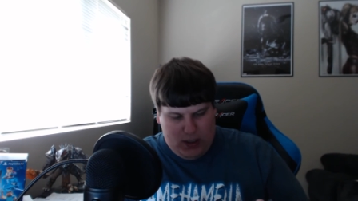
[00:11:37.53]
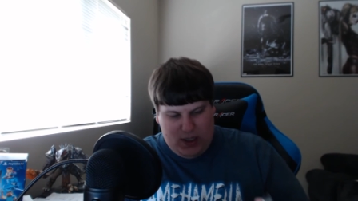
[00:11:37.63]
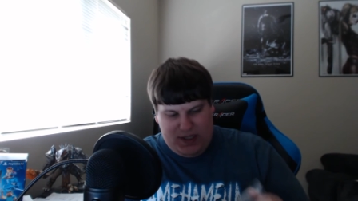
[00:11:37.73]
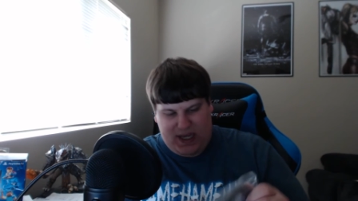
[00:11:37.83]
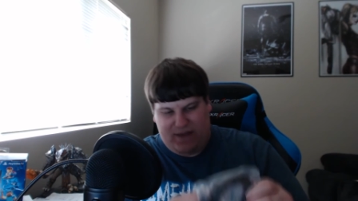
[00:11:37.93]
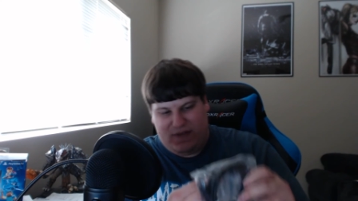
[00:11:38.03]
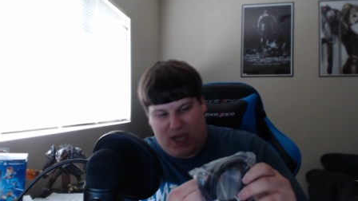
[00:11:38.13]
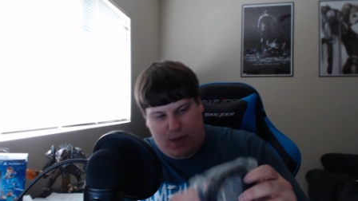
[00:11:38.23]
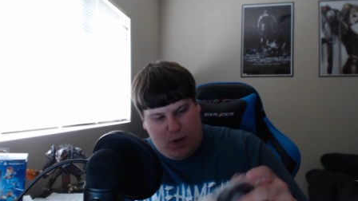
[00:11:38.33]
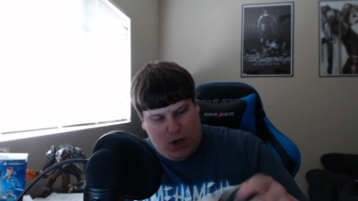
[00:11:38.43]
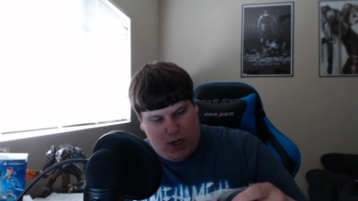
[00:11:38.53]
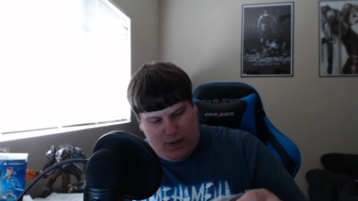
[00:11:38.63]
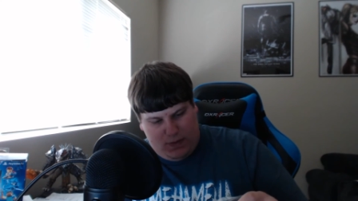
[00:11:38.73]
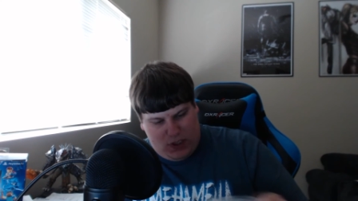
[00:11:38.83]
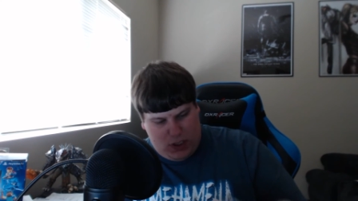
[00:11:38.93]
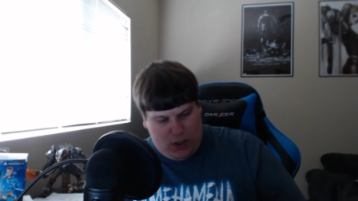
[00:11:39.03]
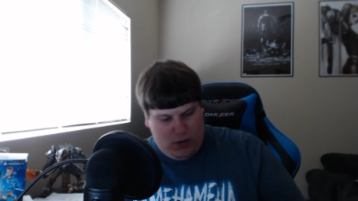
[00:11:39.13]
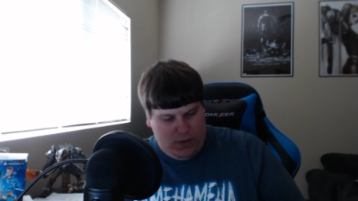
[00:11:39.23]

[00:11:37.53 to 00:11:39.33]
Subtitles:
Does have tape on it, so